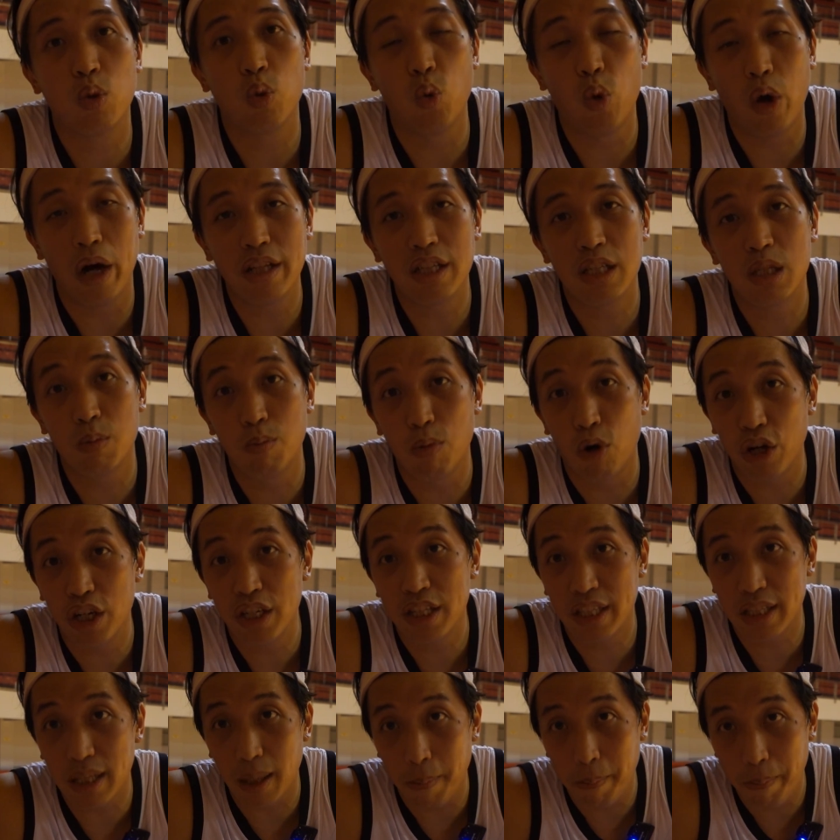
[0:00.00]
wants more
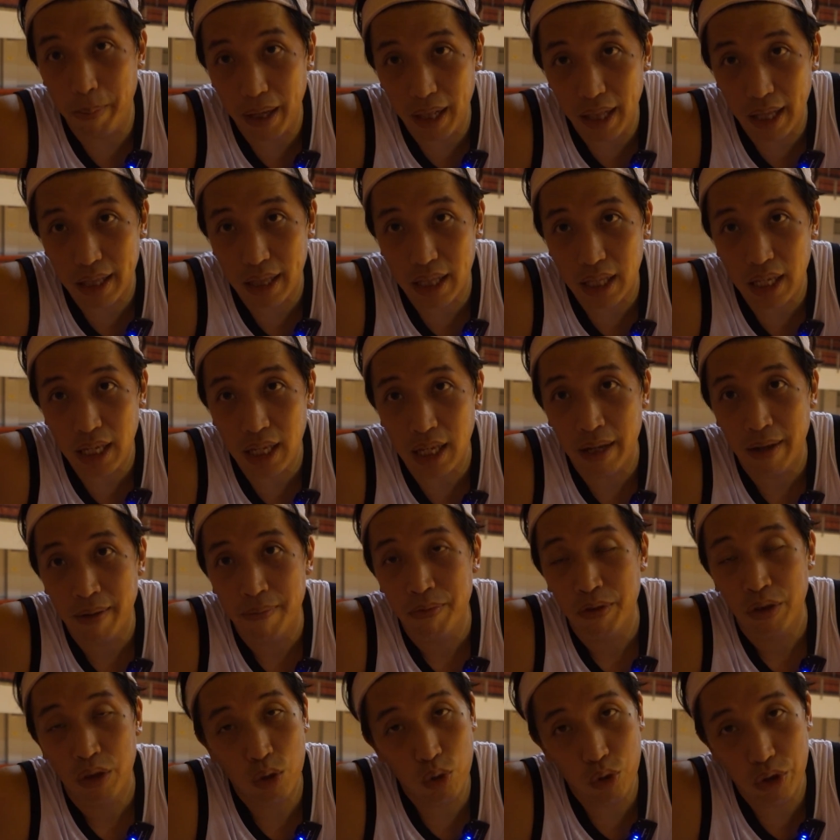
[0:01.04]
stability
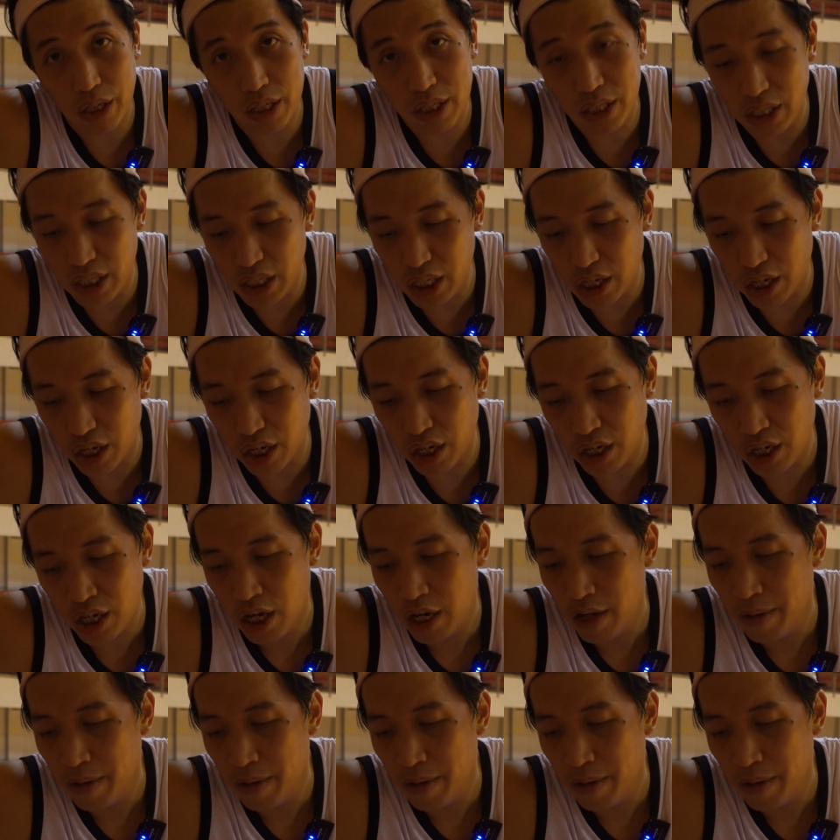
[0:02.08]
to the sneaker.